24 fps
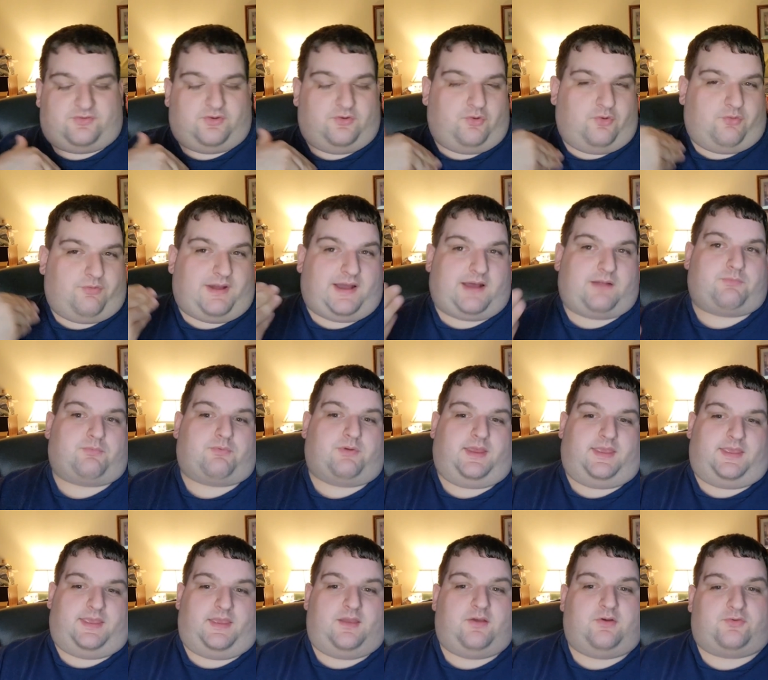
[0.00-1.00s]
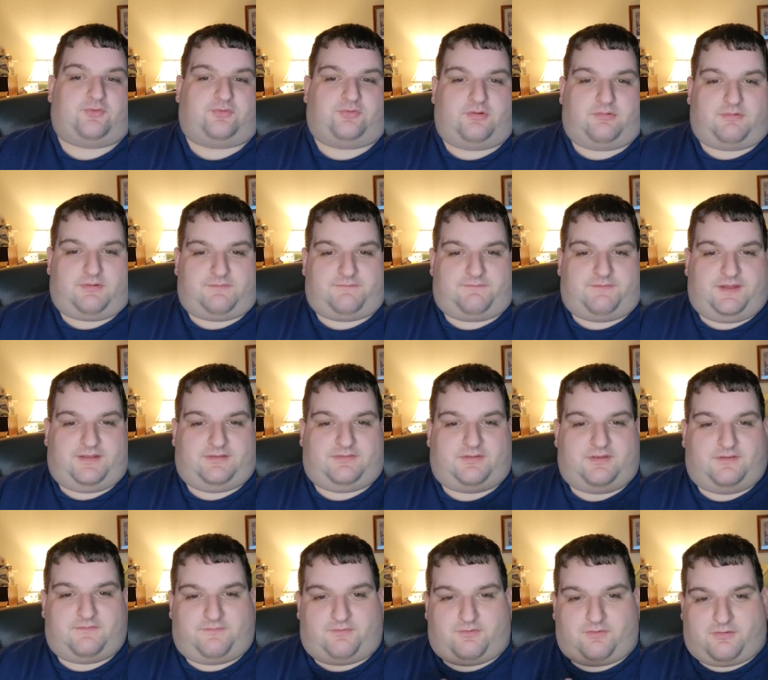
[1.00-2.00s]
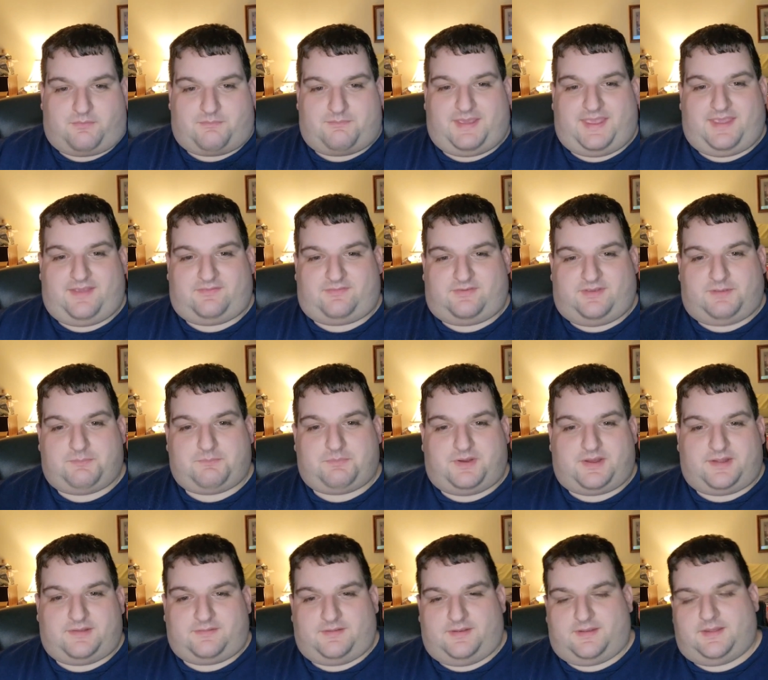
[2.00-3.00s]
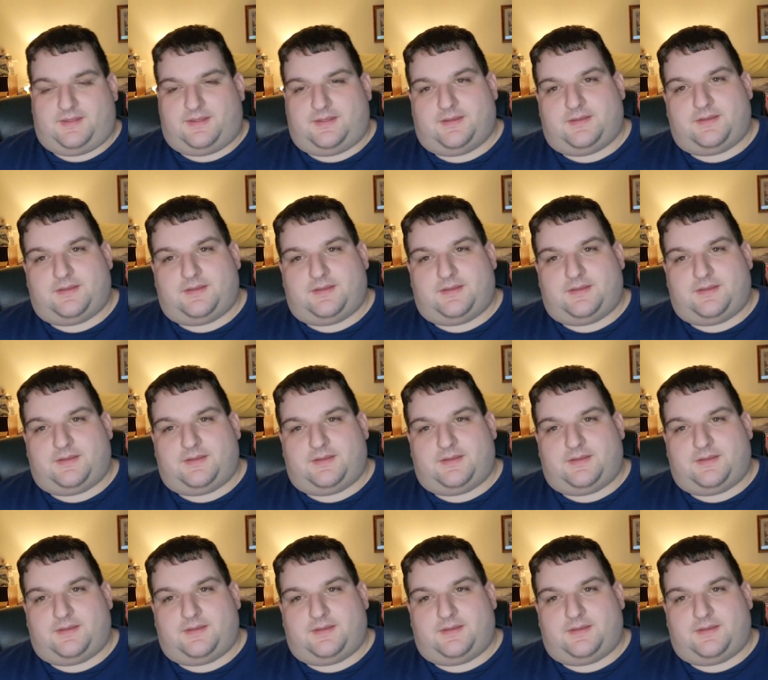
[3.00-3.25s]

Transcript: so groundbreaking or so inventive or amazing, but